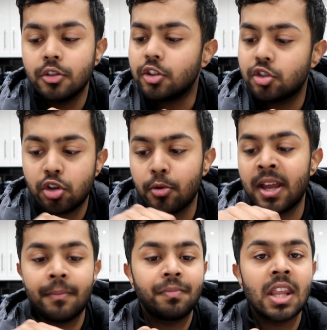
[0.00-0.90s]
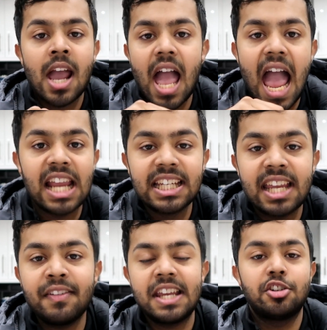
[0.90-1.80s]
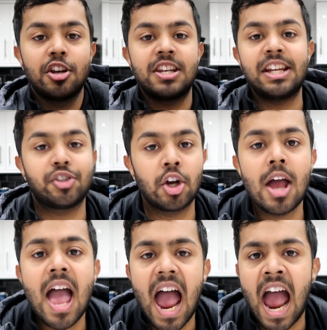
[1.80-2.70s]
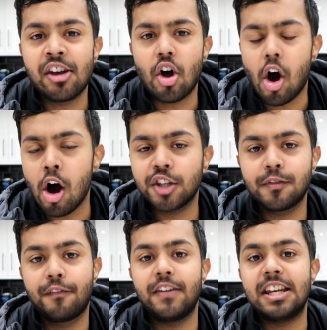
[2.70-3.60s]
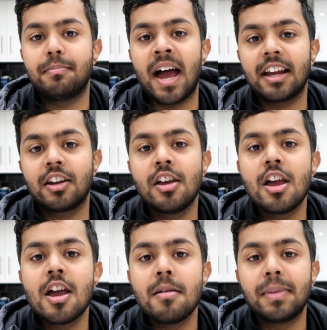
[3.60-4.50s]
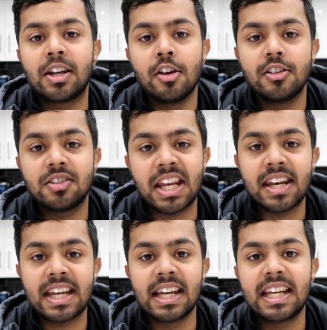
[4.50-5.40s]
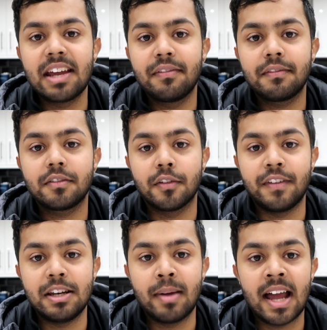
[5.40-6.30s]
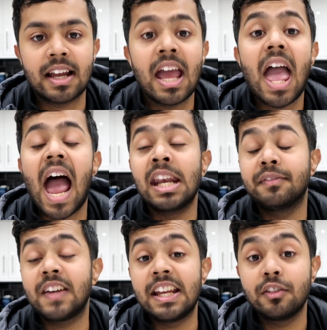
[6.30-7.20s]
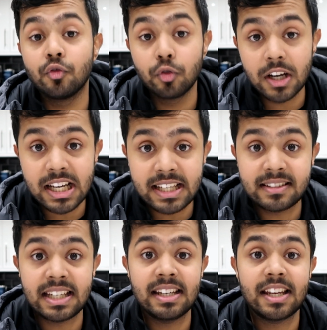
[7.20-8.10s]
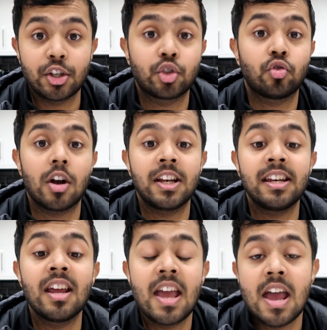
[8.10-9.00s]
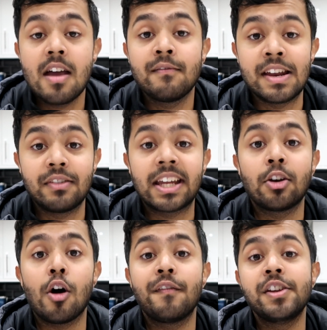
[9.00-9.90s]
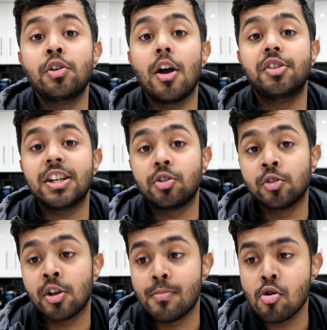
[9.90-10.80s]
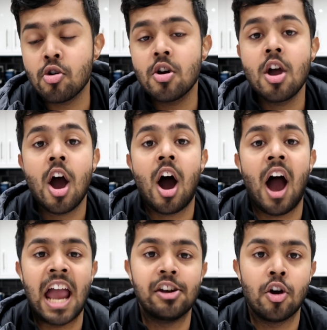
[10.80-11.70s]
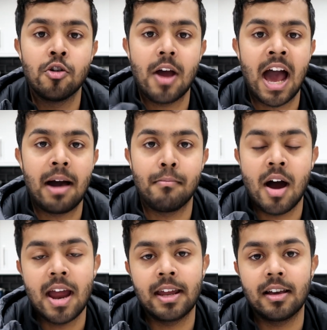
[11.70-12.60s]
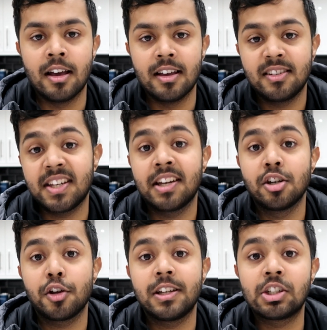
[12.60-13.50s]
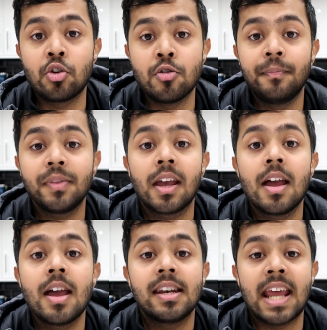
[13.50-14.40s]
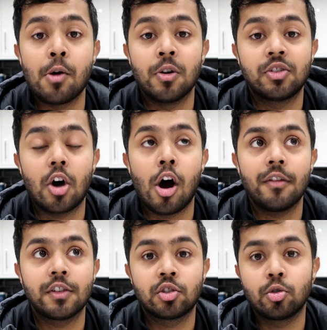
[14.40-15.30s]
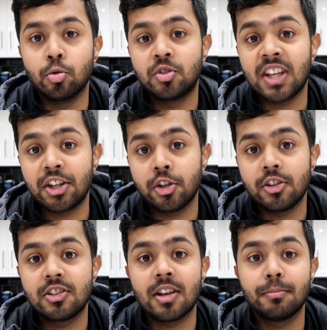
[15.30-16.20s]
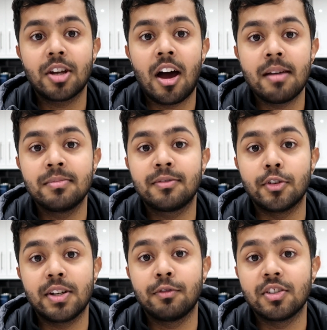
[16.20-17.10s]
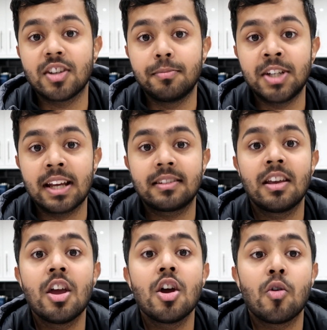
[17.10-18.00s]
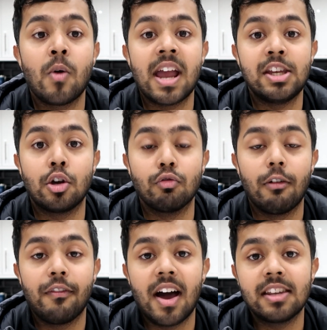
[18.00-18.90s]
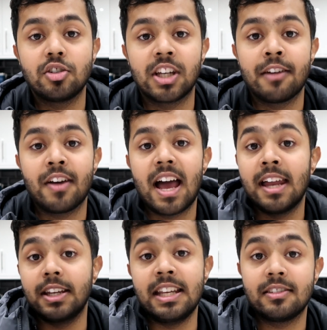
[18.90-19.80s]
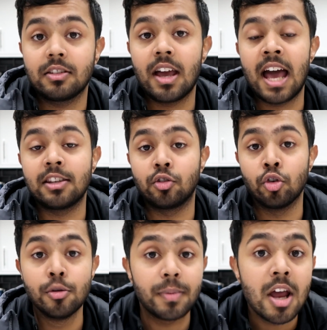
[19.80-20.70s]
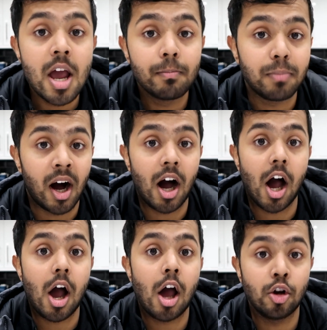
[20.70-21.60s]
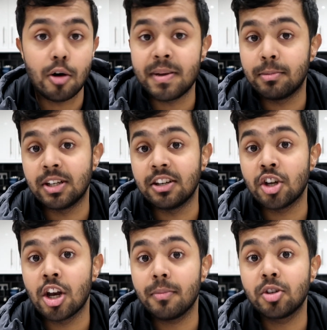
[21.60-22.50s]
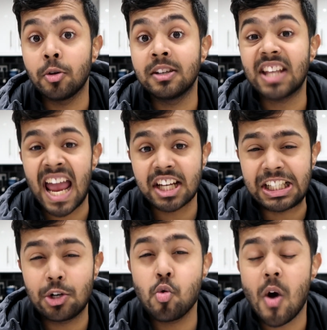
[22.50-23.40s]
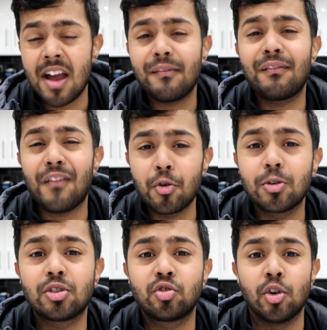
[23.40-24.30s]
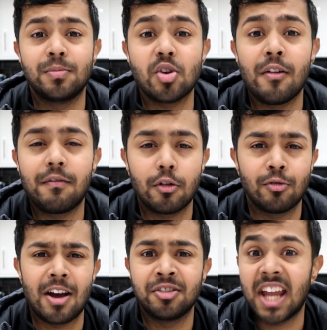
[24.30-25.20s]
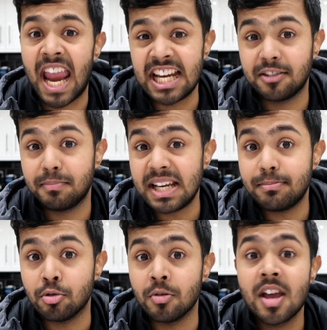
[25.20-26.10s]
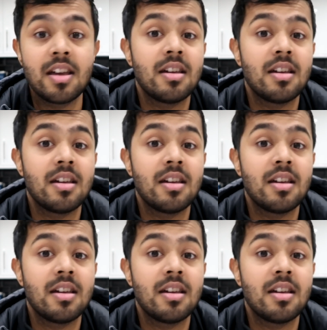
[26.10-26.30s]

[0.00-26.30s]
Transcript: Just do it and give it into the teacher and ask for feedback, because then they can give the feedback, and if they really see that you're struggling, then they can offer you additional support. I know at my secondary school, there was after school sessions sometimes for different subjects where you can revise together and as a group, but a lot of people didn't turn up, so it's actually quite focused groups of around 8 people.